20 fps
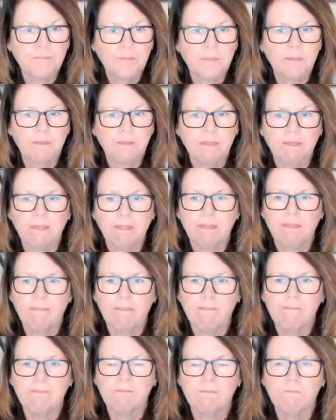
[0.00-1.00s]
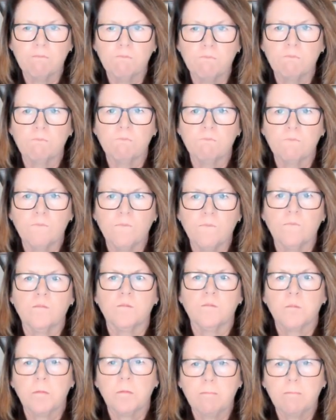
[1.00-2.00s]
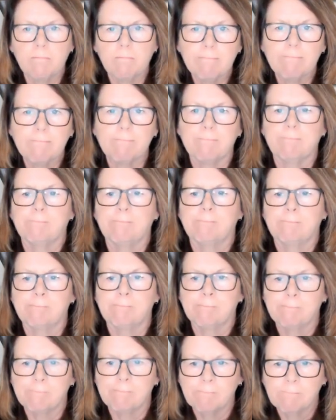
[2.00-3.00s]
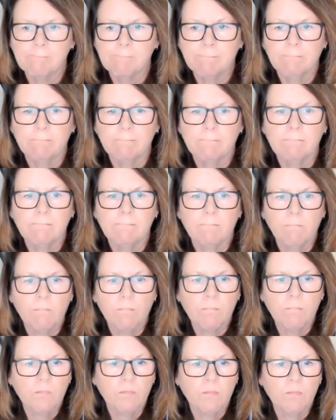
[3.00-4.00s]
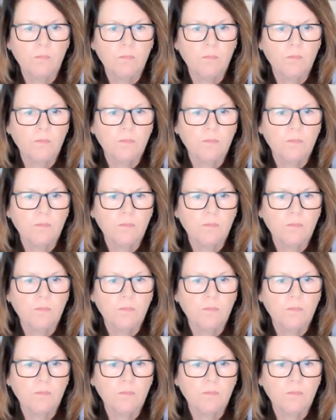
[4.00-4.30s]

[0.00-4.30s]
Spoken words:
[no speech]